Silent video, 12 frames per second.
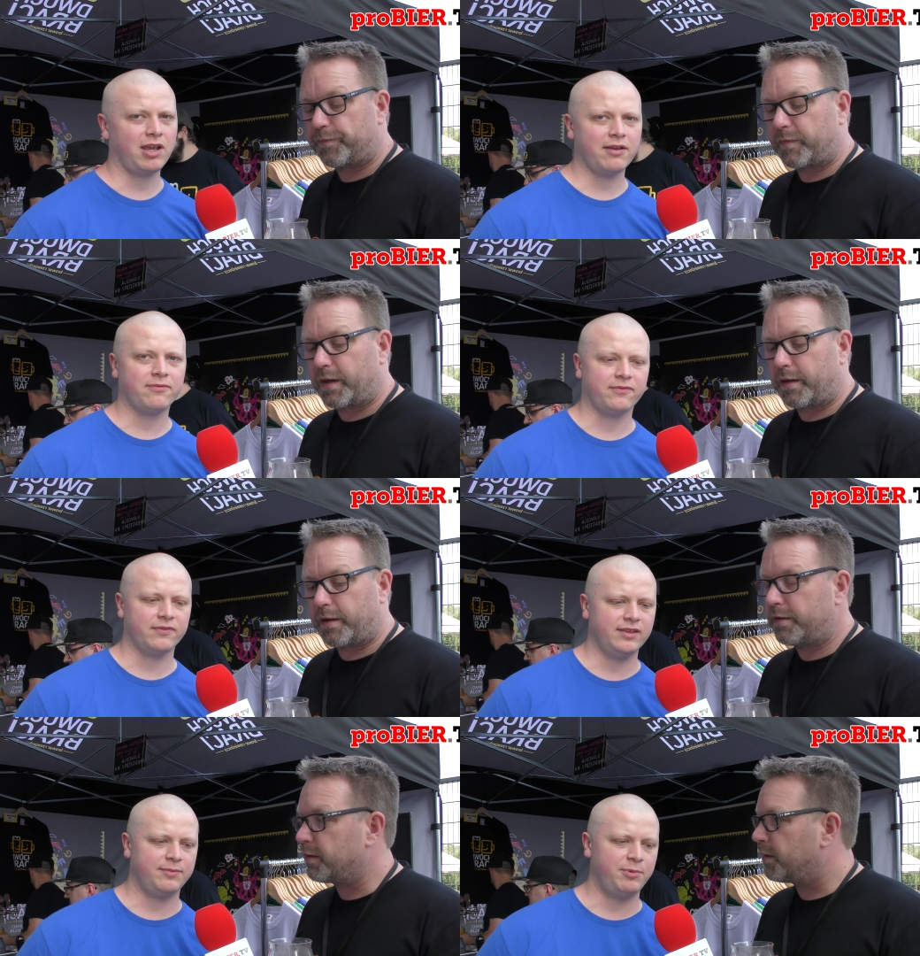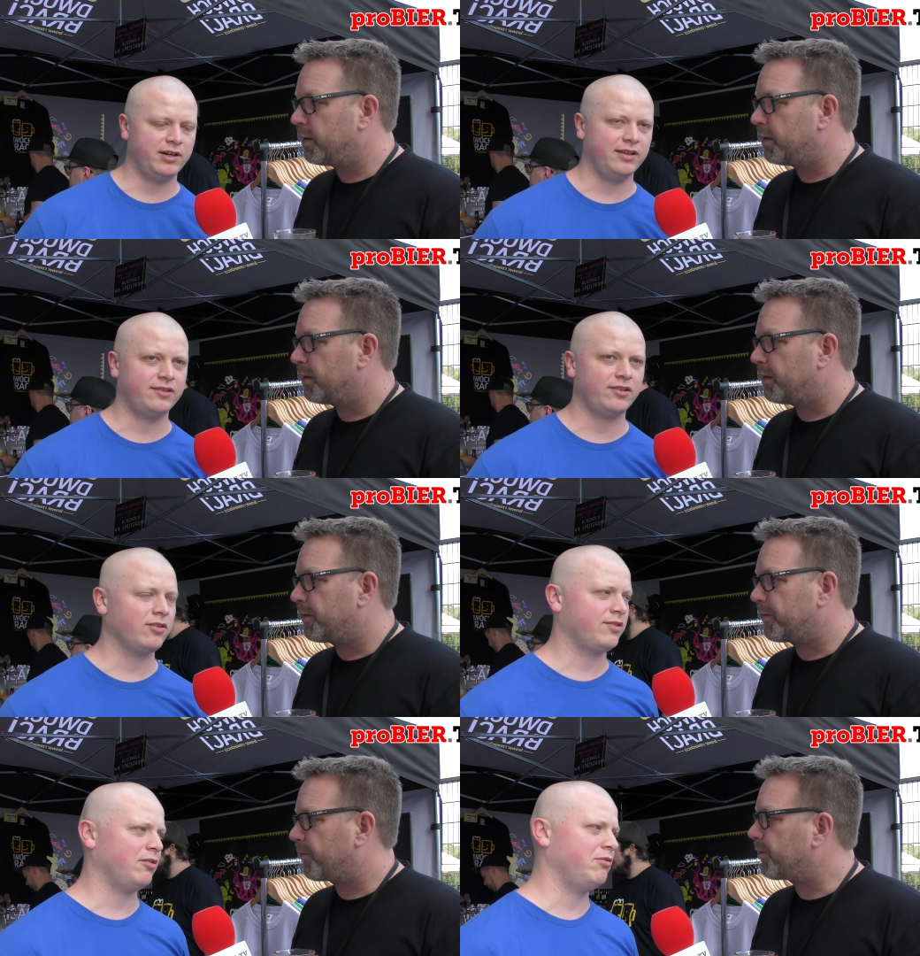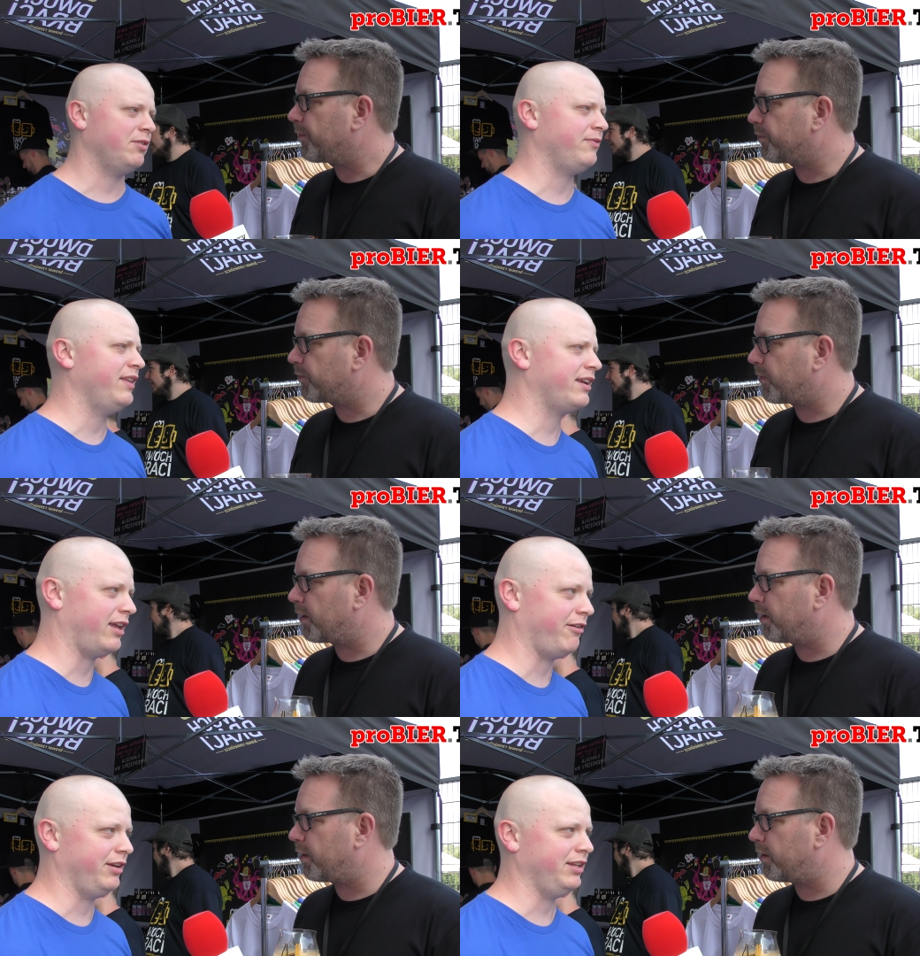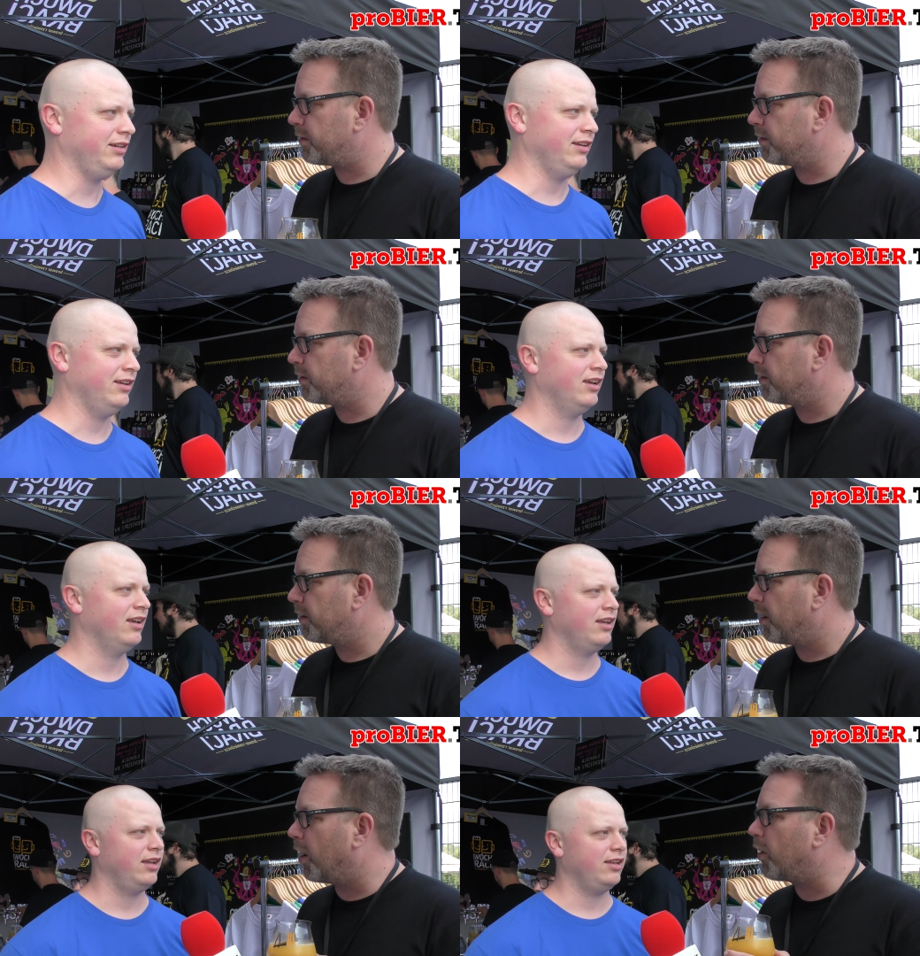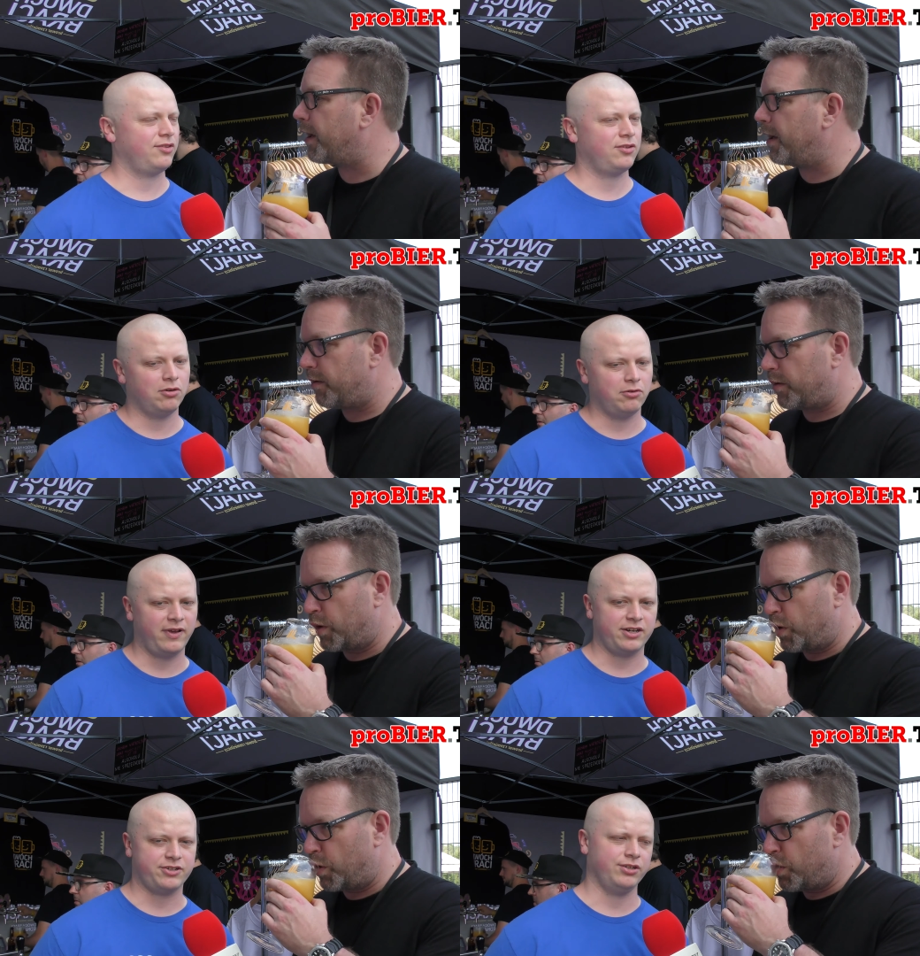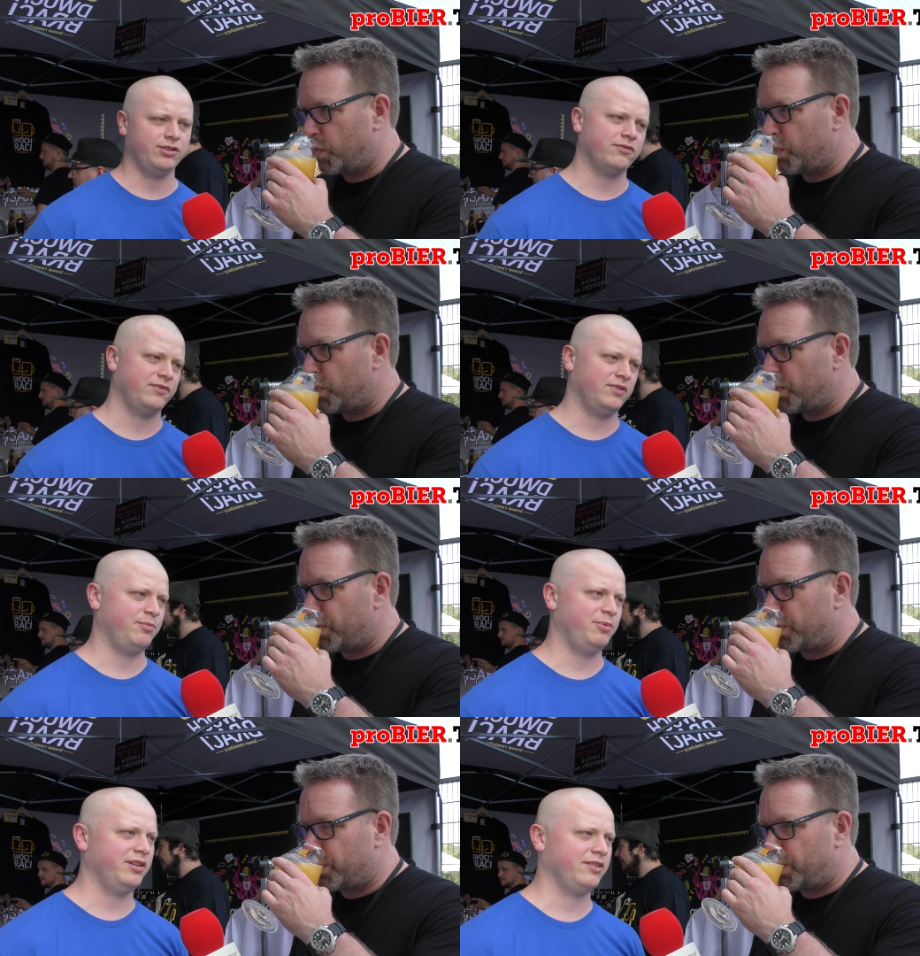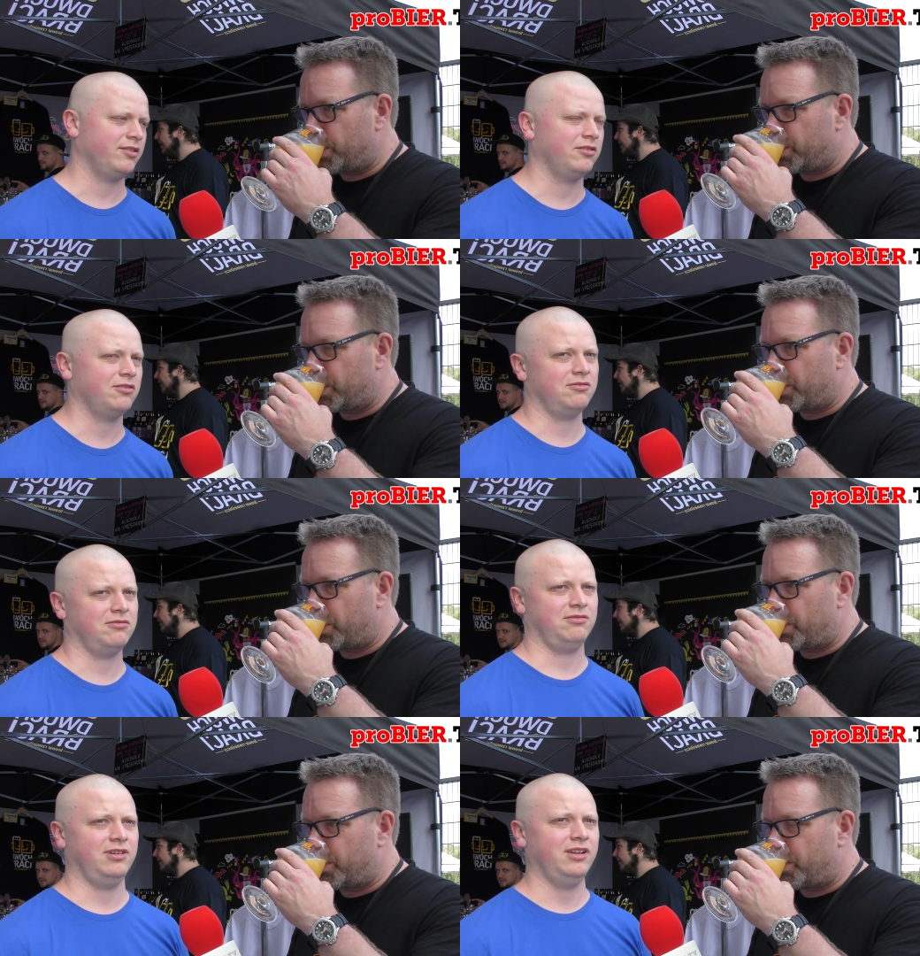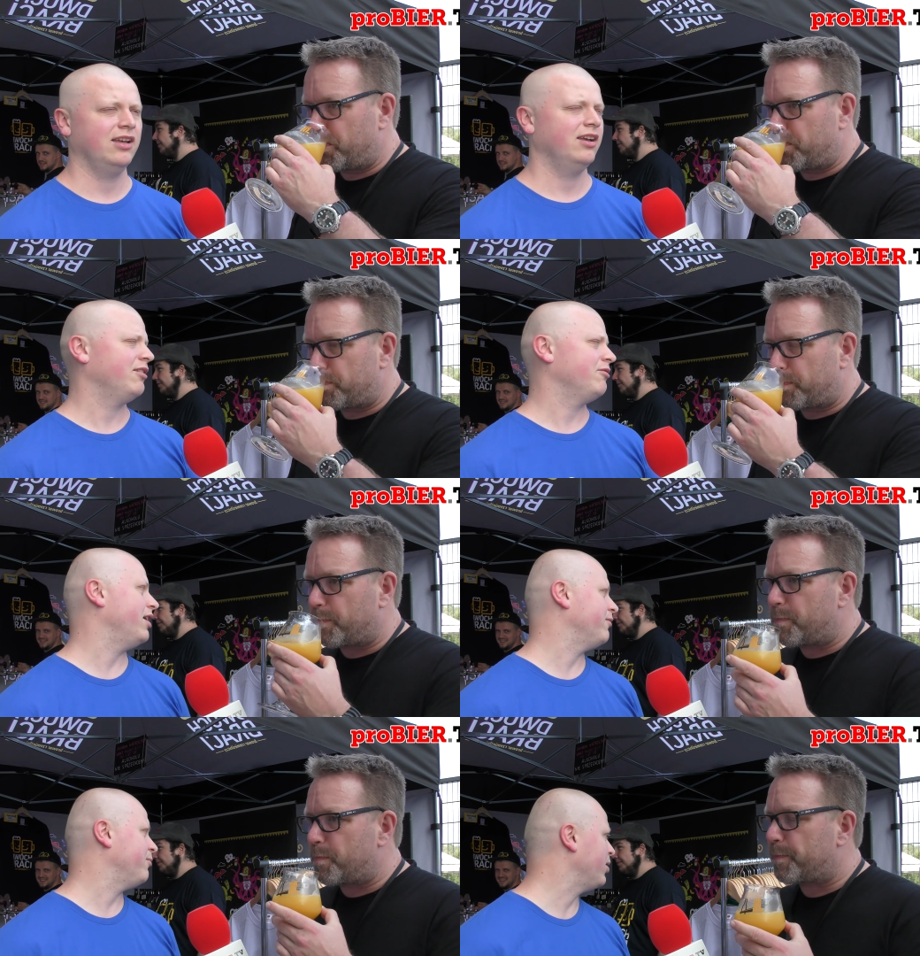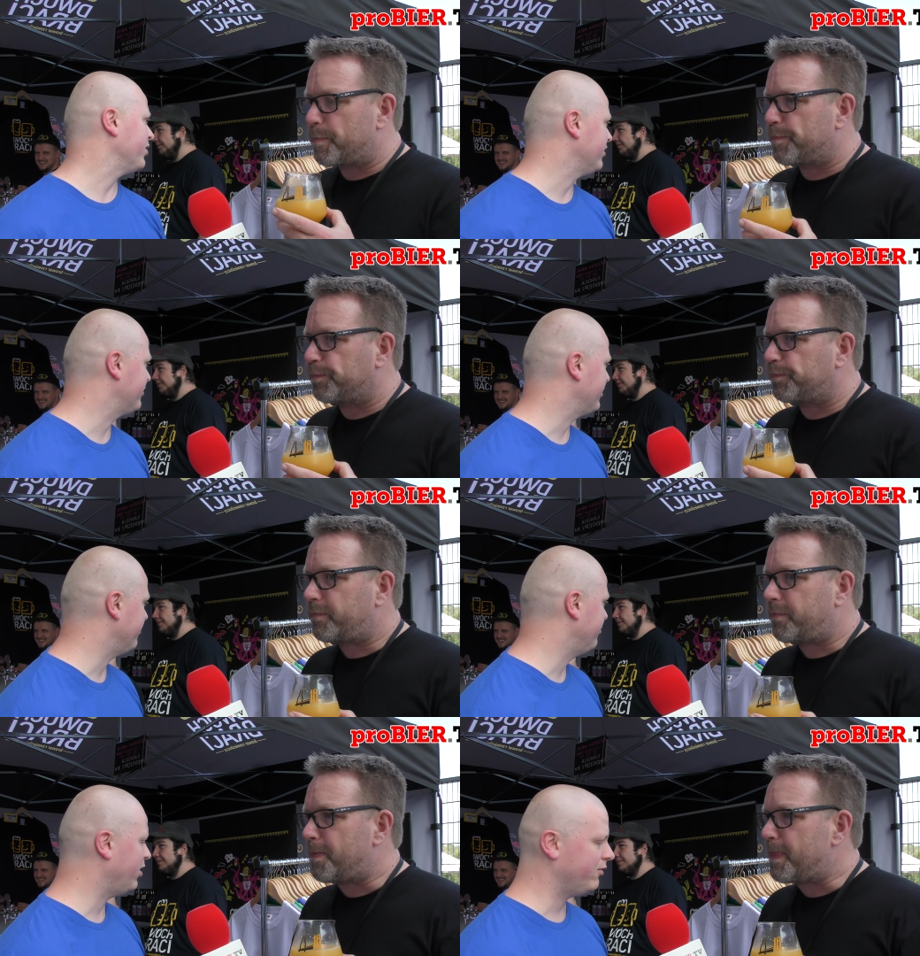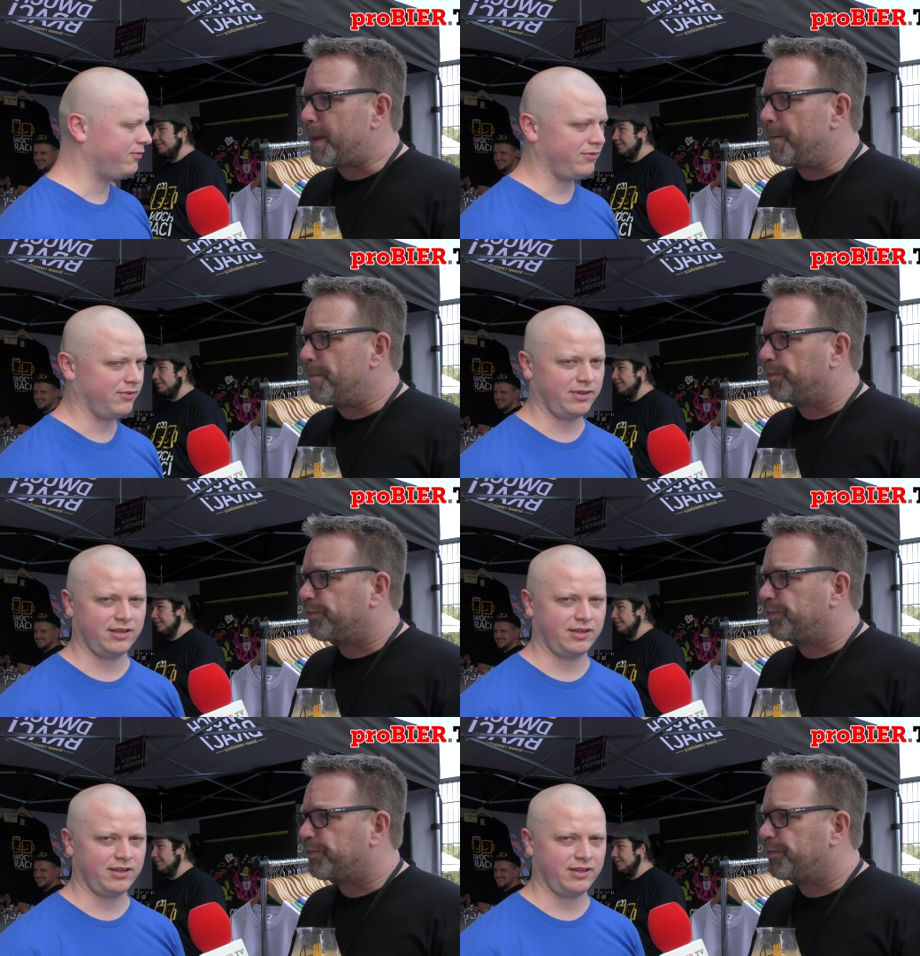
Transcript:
Speaker 1: We have this beer is also with nectarine. It's two versions of this beer, so we have bottles of both.